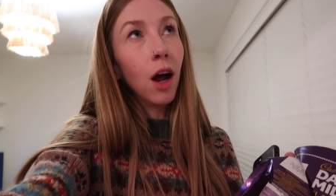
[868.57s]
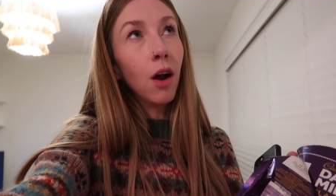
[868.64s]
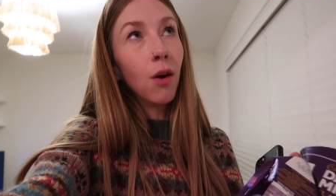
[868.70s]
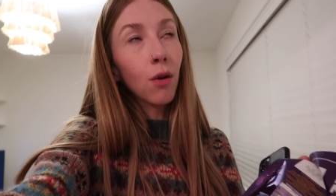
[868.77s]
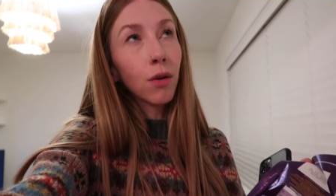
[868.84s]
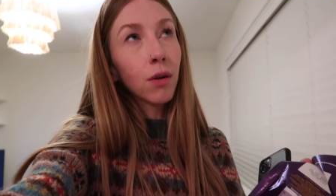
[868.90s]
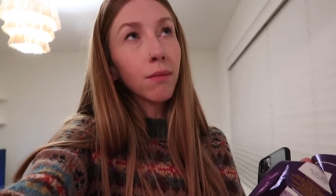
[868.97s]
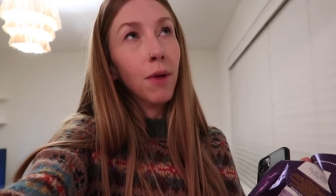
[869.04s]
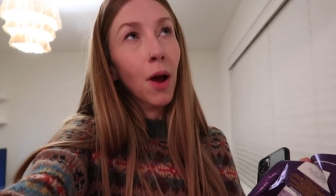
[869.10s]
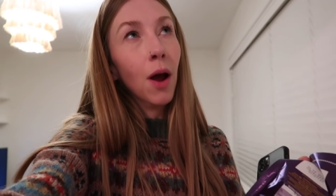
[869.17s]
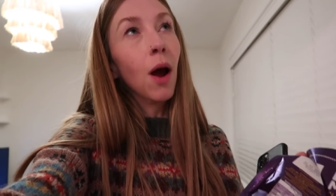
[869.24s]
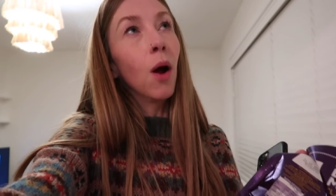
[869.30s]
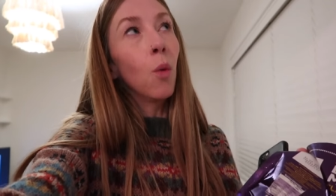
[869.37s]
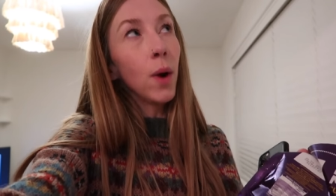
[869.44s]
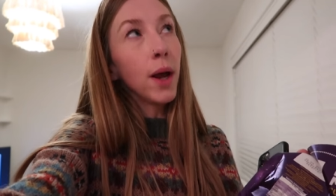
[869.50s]
a lot,
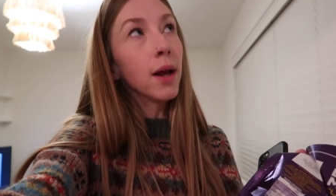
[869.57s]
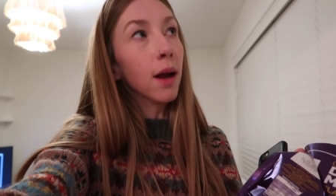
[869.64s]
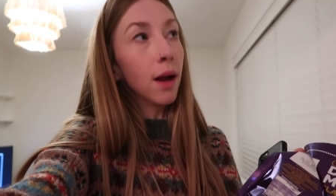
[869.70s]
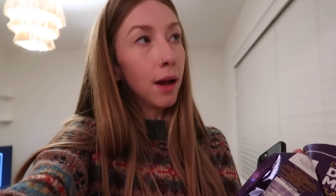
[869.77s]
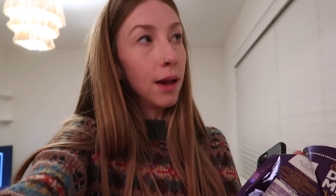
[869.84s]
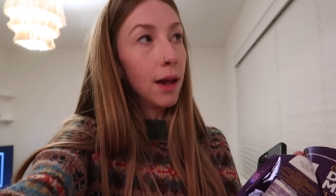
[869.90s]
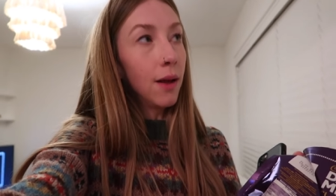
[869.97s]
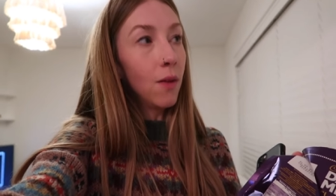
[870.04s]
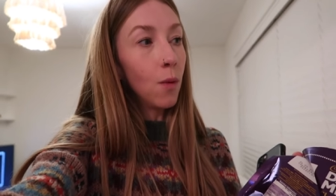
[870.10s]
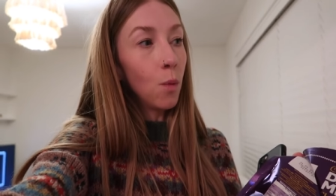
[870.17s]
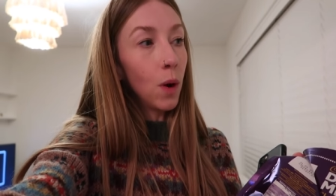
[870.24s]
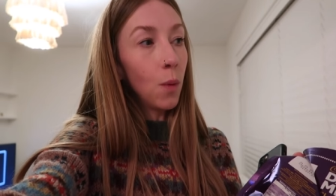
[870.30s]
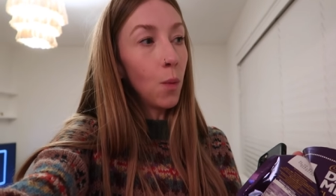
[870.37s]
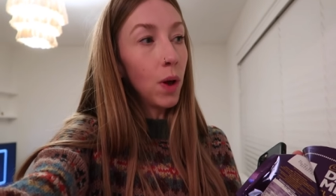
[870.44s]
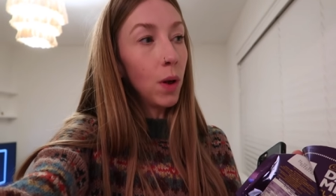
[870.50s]
a week earlier than
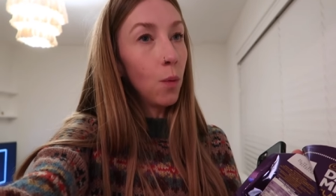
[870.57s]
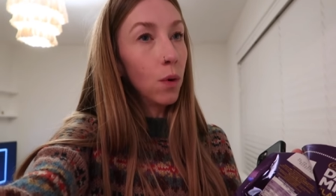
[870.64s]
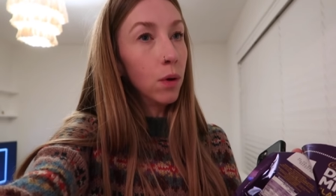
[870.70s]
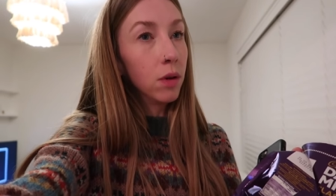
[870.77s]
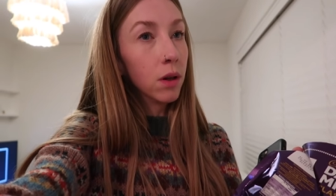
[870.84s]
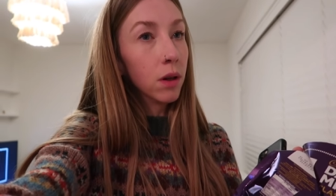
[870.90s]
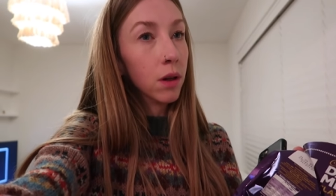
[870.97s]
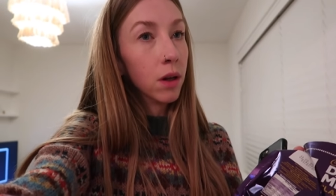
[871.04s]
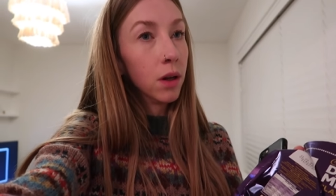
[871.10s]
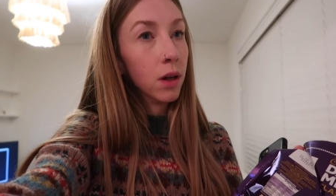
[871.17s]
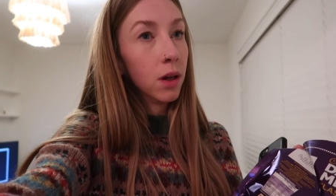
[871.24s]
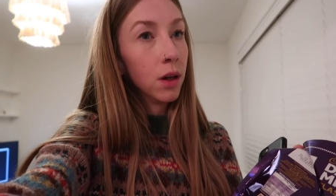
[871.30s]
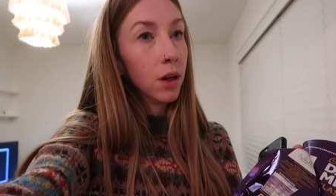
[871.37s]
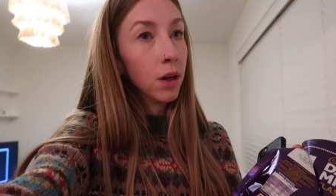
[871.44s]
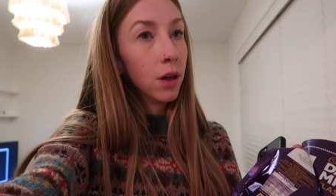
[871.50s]
when we would
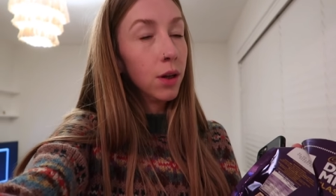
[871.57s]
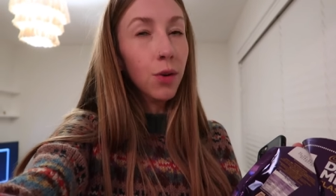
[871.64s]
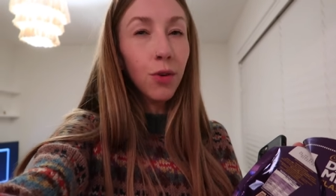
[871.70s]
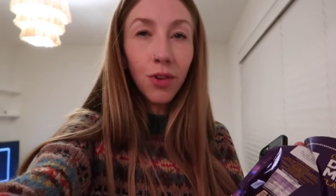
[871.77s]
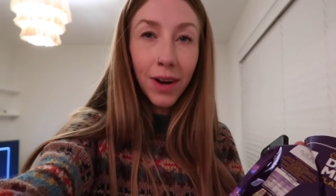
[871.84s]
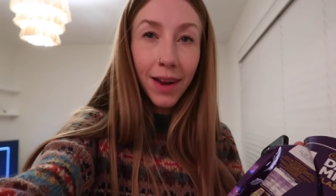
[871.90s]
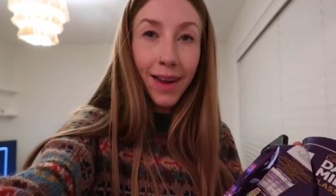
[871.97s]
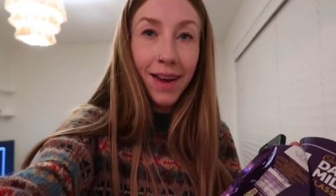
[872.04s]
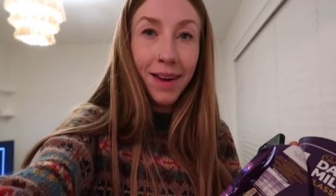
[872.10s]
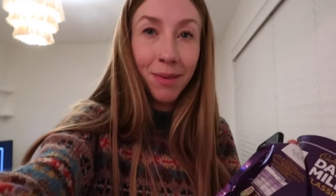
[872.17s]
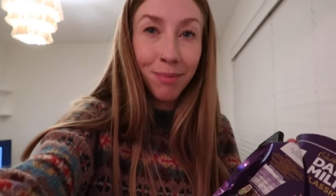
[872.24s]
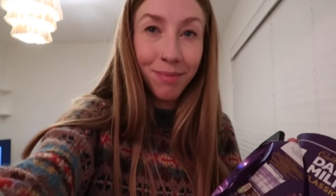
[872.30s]
usually